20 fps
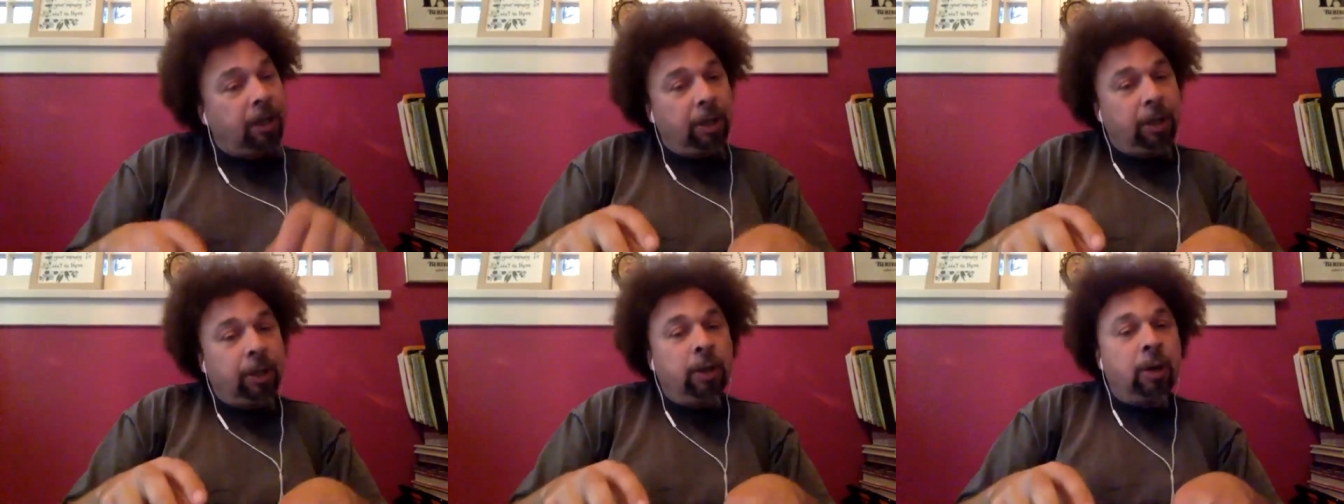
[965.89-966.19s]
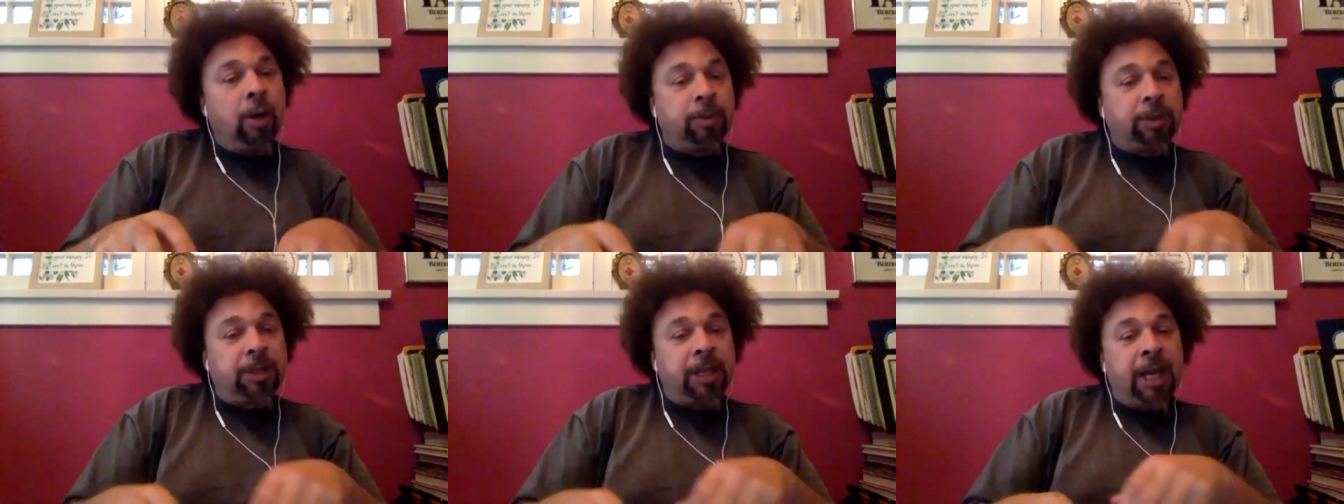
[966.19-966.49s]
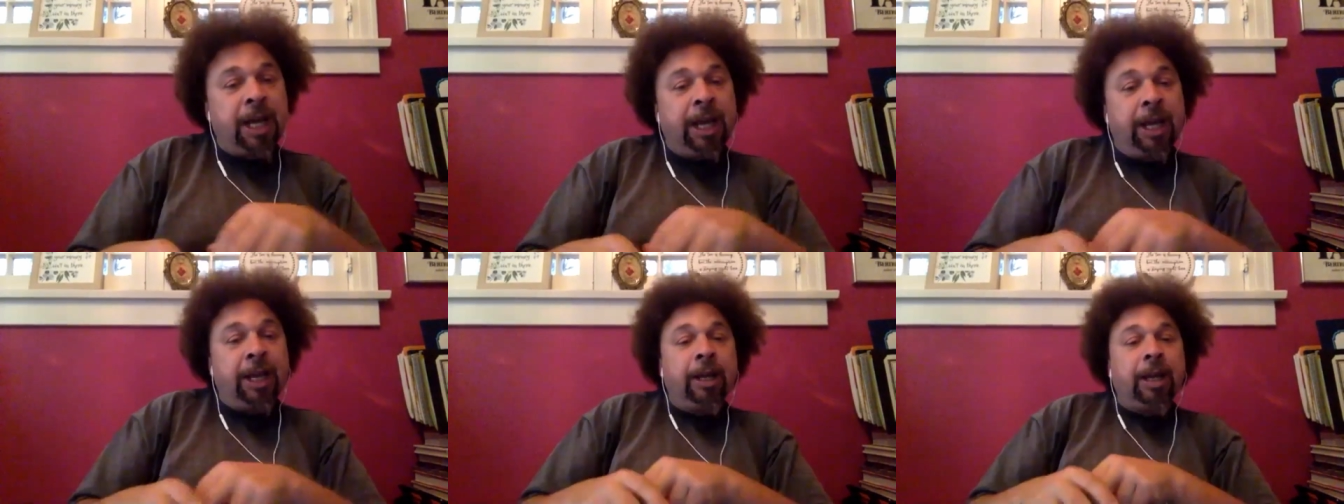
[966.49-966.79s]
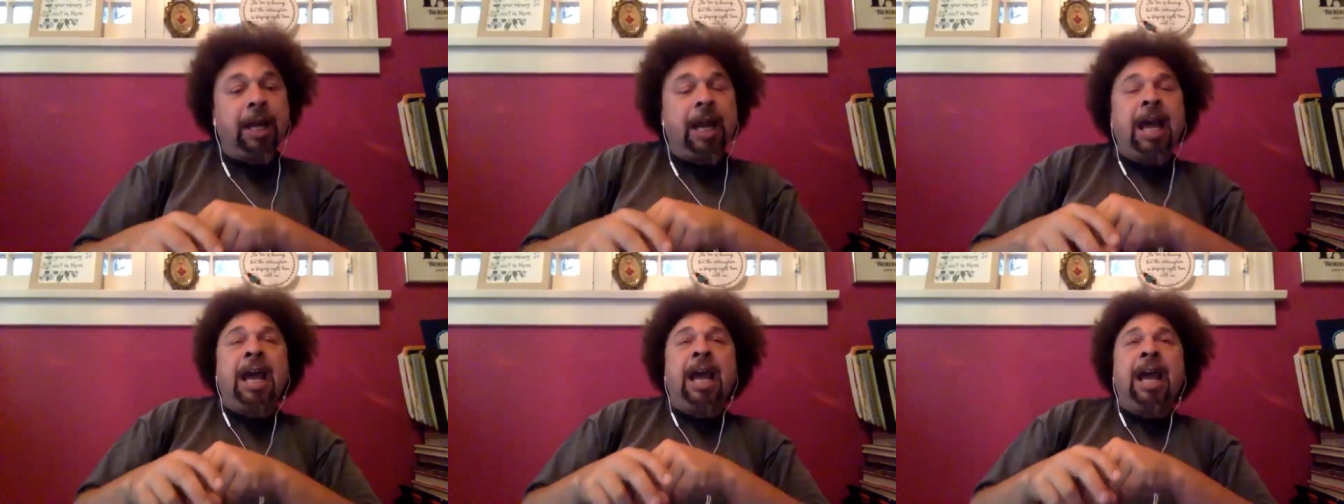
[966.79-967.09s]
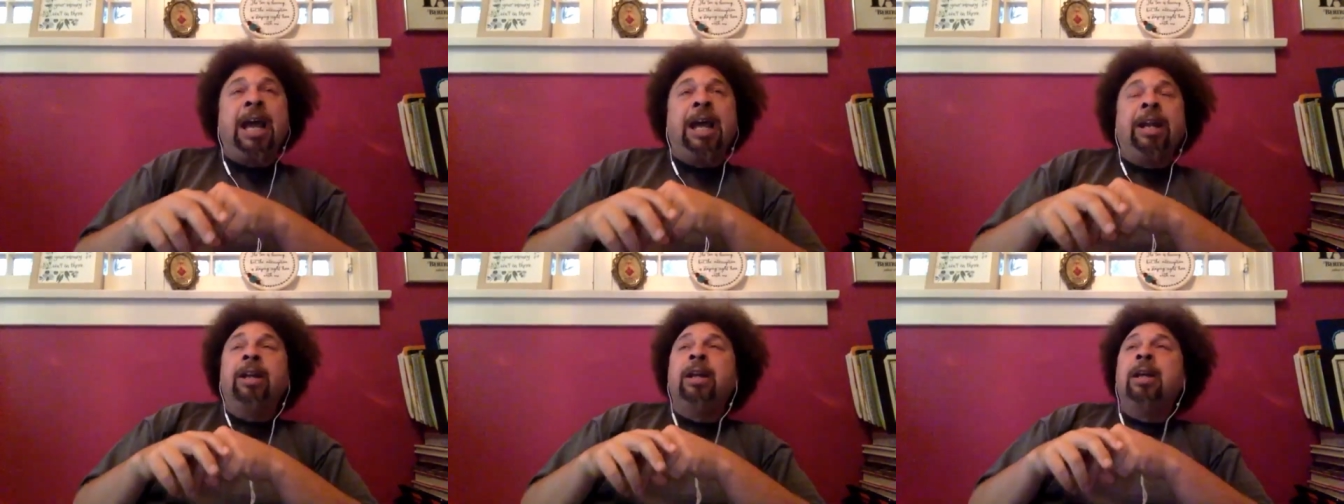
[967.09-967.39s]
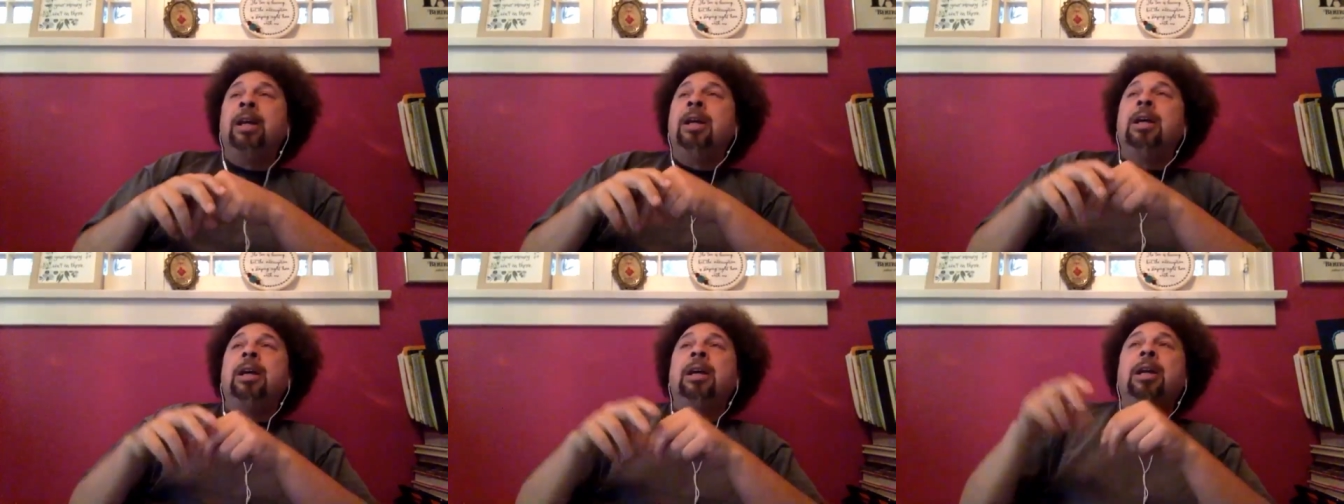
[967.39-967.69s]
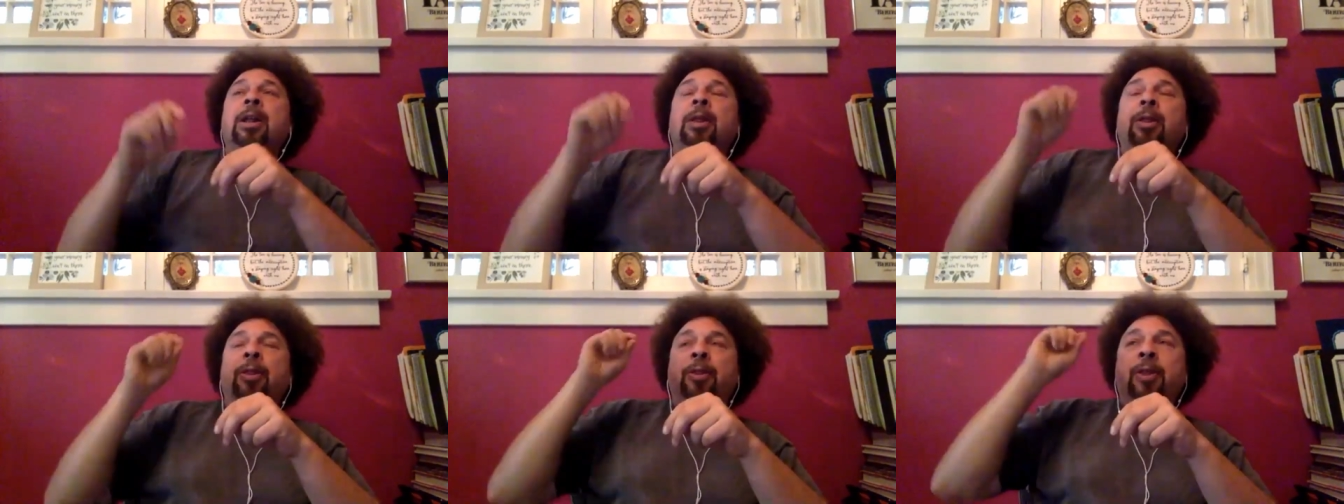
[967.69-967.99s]
You know what I'm saying? And
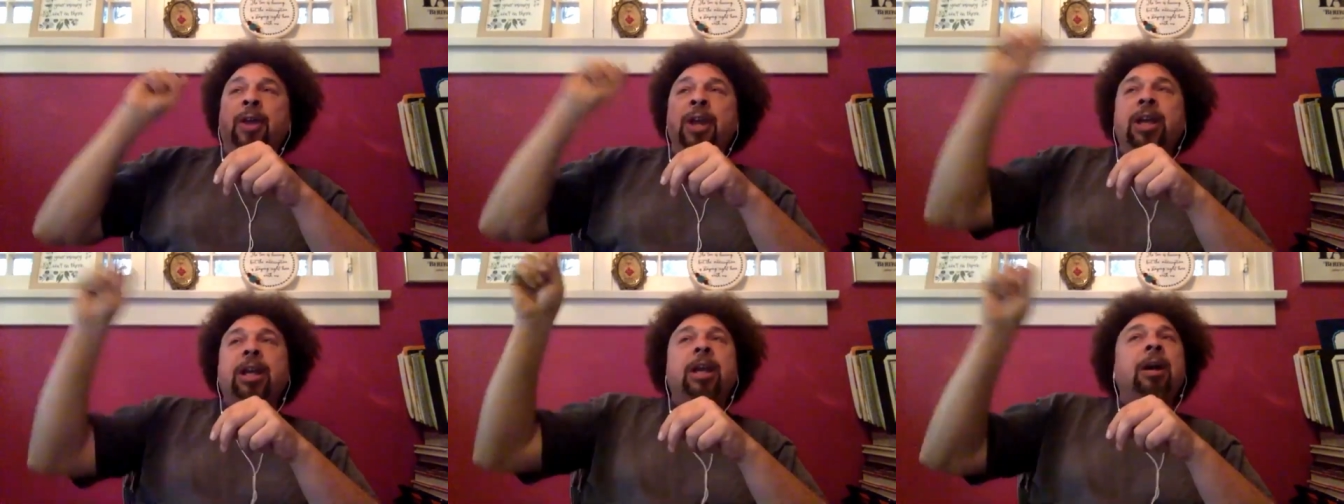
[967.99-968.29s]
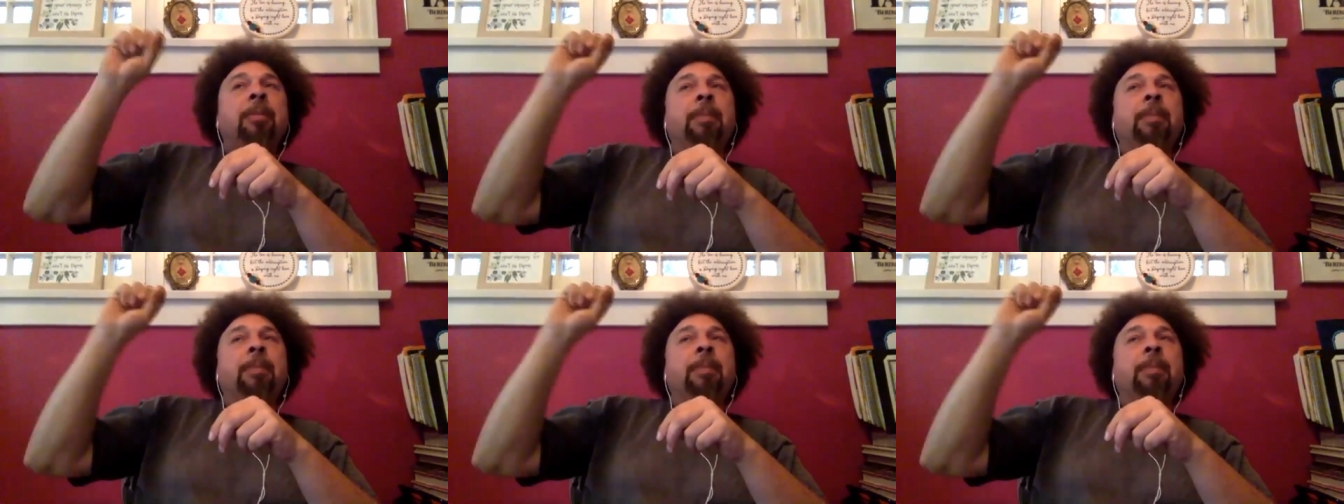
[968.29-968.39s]
thinking